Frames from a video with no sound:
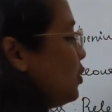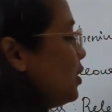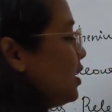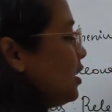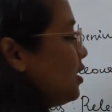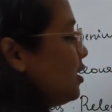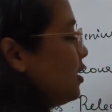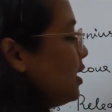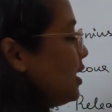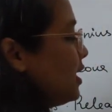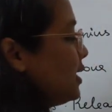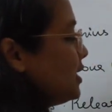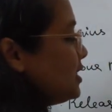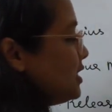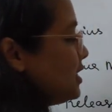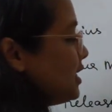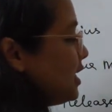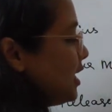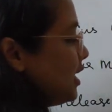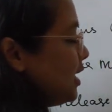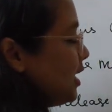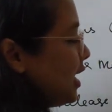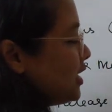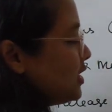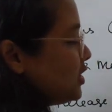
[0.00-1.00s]
over here
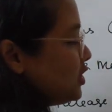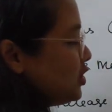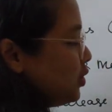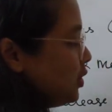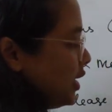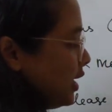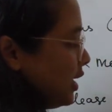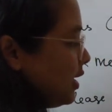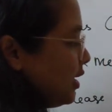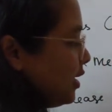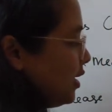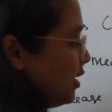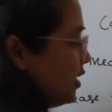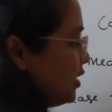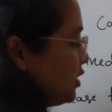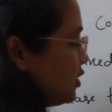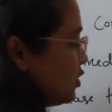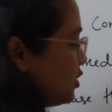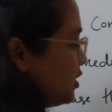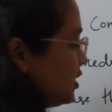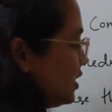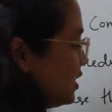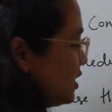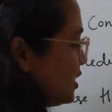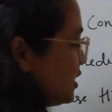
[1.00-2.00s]
hcl has donated
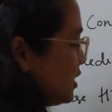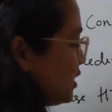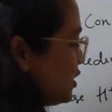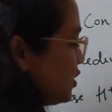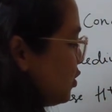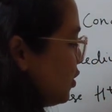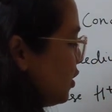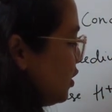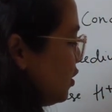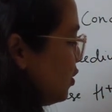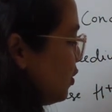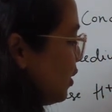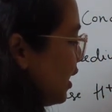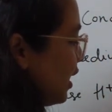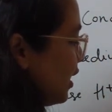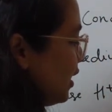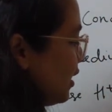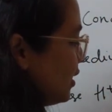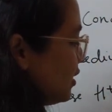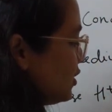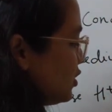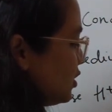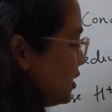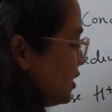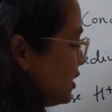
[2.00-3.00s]
so this is going to
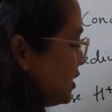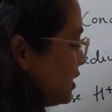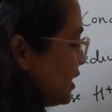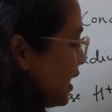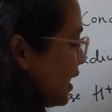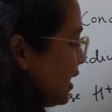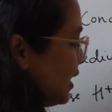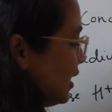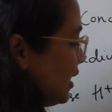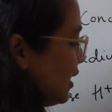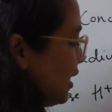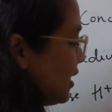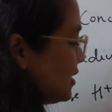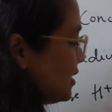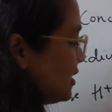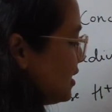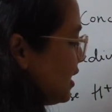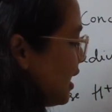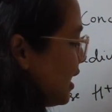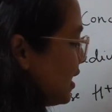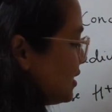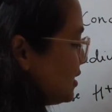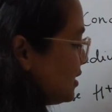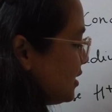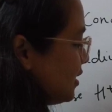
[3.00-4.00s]
act so this is acting as the
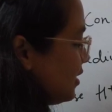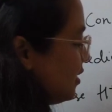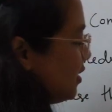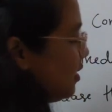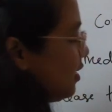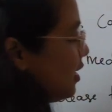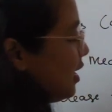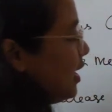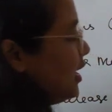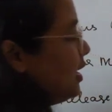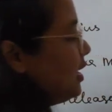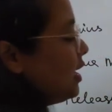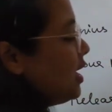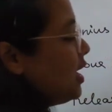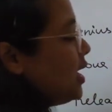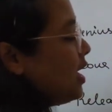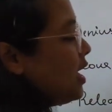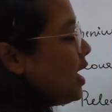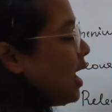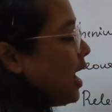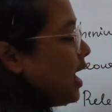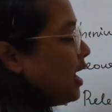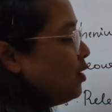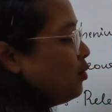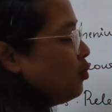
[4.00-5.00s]
acid right
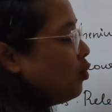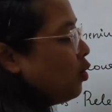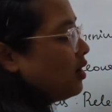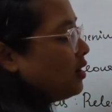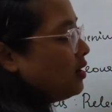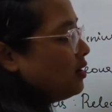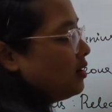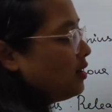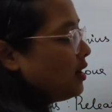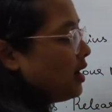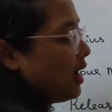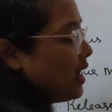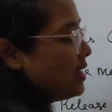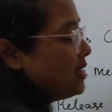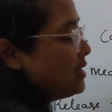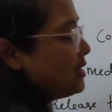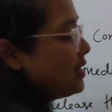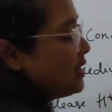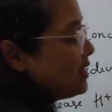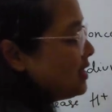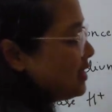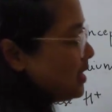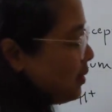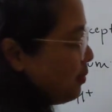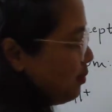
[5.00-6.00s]
and water has
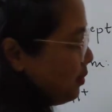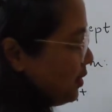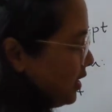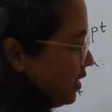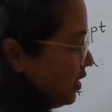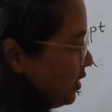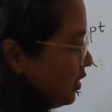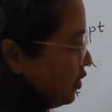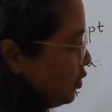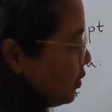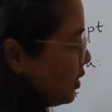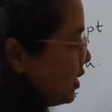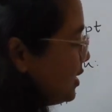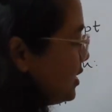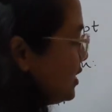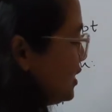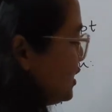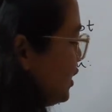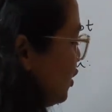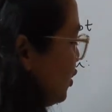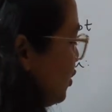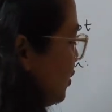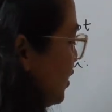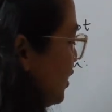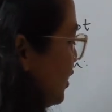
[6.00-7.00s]
accepted you can
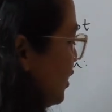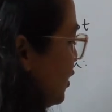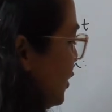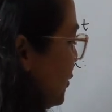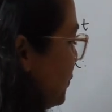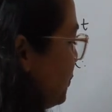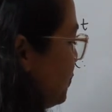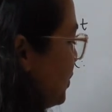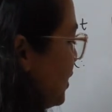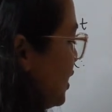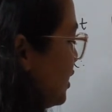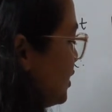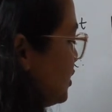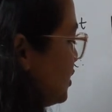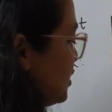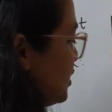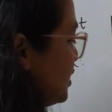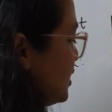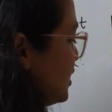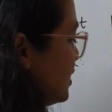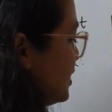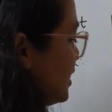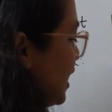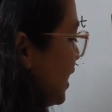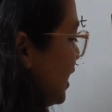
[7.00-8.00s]
see over here so
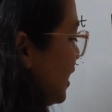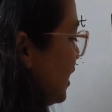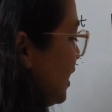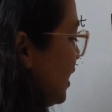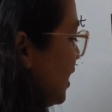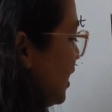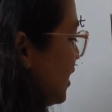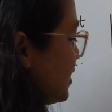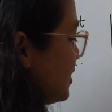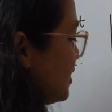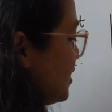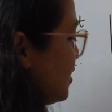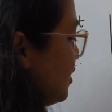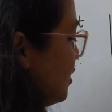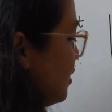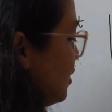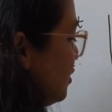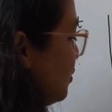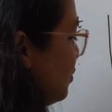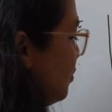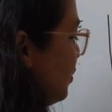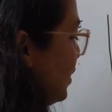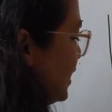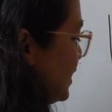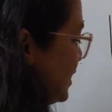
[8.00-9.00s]
this is acting as the
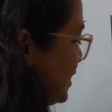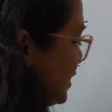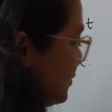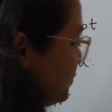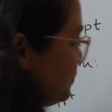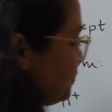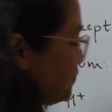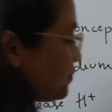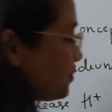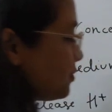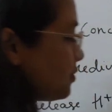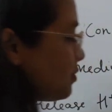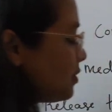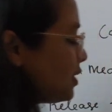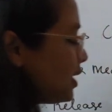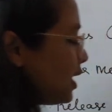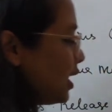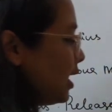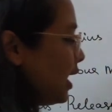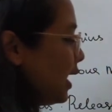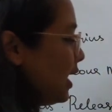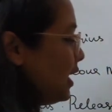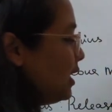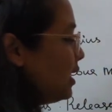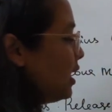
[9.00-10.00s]
base
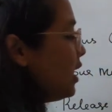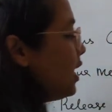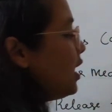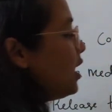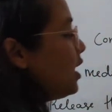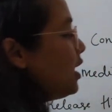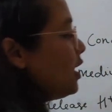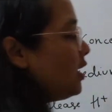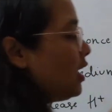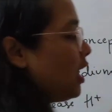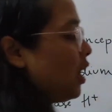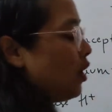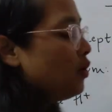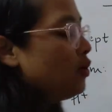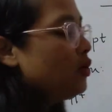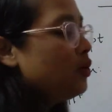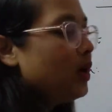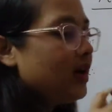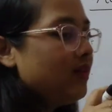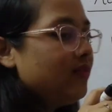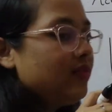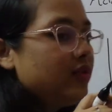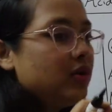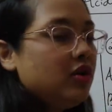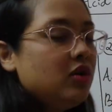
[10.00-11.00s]
right? Now, you
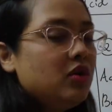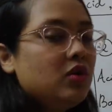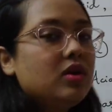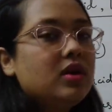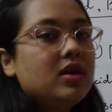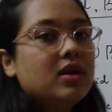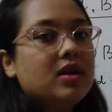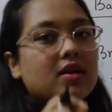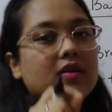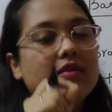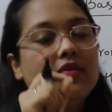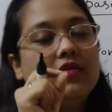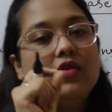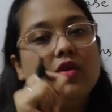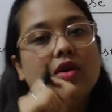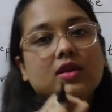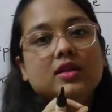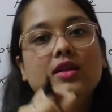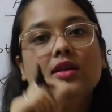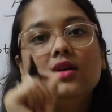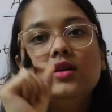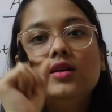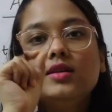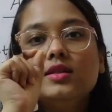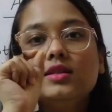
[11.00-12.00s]
have to look for
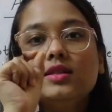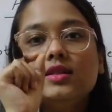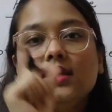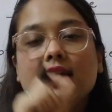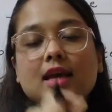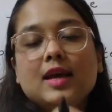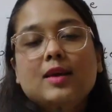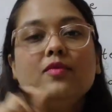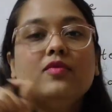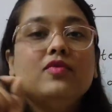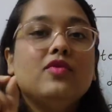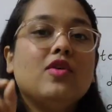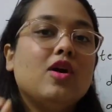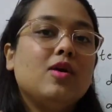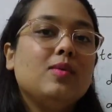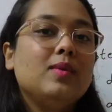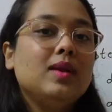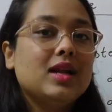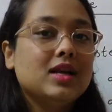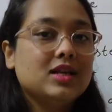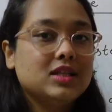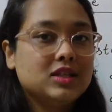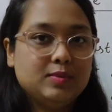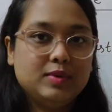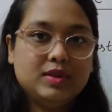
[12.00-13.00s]
the same
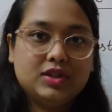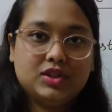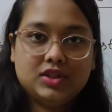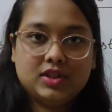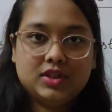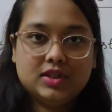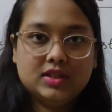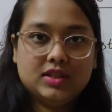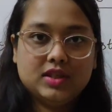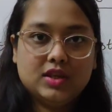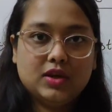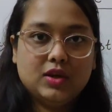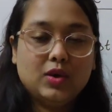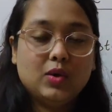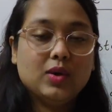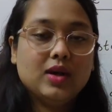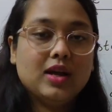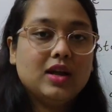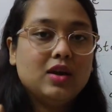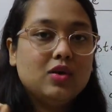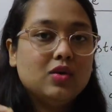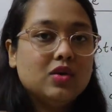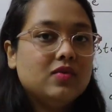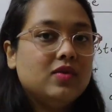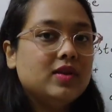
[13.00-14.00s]
formula species,
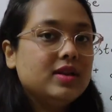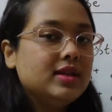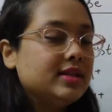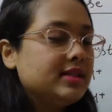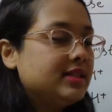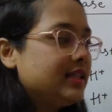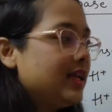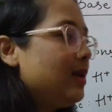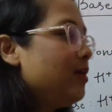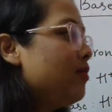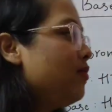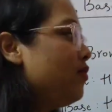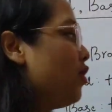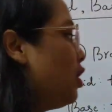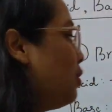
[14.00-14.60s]
okay? Look for the same